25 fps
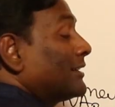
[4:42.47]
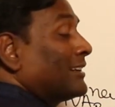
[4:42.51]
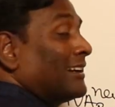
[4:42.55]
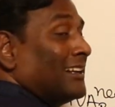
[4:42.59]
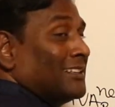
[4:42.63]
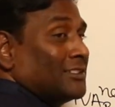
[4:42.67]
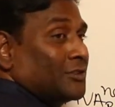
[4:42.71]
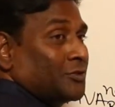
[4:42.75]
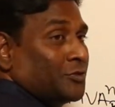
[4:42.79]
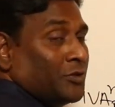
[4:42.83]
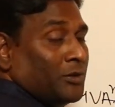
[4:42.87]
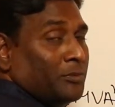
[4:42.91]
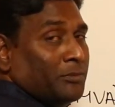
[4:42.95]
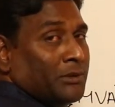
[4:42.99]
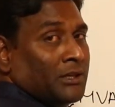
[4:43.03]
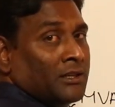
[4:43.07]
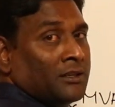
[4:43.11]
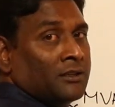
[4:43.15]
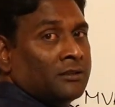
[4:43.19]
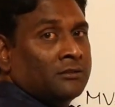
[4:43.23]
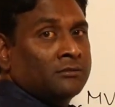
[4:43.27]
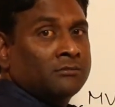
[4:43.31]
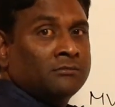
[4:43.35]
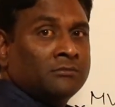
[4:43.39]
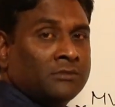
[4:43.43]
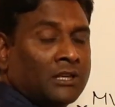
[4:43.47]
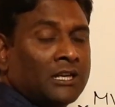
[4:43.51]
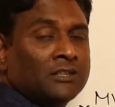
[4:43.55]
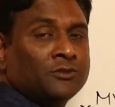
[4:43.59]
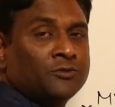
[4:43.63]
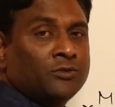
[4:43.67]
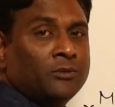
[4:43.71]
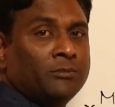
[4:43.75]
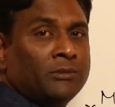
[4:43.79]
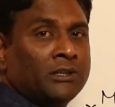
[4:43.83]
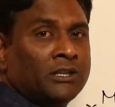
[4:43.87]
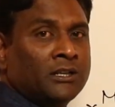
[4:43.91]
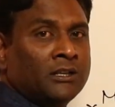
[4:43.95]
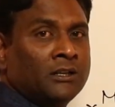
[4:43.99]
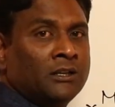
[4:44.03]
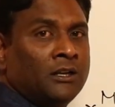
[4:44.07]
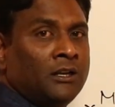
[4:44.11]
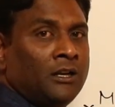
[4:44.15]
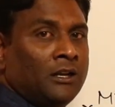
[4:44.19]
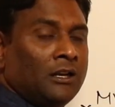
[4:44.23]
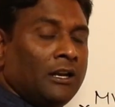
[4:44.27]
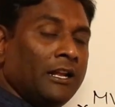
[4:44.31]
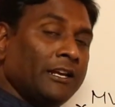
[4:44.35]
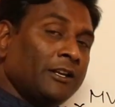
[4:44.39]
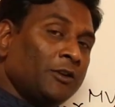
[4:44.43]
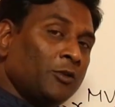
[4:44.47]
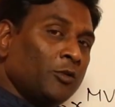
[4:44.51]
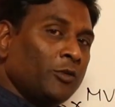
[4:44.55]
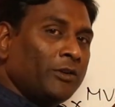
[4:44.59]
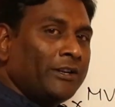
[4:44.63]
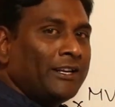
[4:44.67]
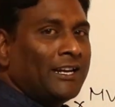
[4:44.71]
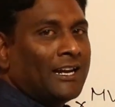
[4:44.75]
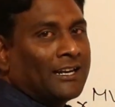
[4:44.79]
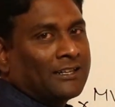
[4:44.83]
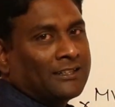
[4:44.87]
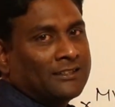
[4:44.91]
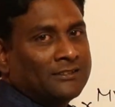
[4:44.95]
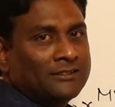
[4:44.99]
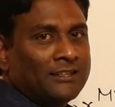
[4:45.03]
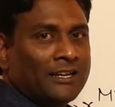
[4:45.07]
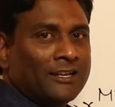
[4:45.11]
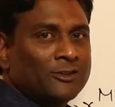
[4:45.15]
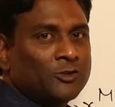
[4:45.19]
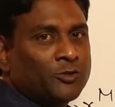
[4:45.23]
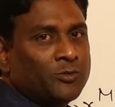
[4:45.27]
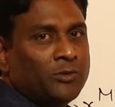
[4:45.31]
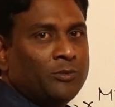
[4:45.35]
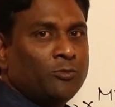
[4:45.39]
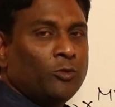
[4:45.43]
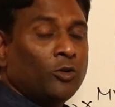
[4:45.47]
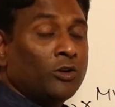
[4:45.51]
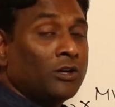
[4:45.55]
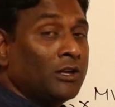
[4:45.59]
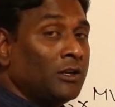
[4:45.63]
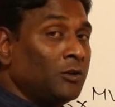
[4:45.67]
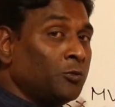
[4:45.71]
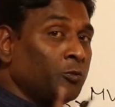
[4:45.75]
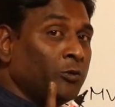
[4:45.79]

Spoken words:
Transformer, like, you know, reactance has to be modeled.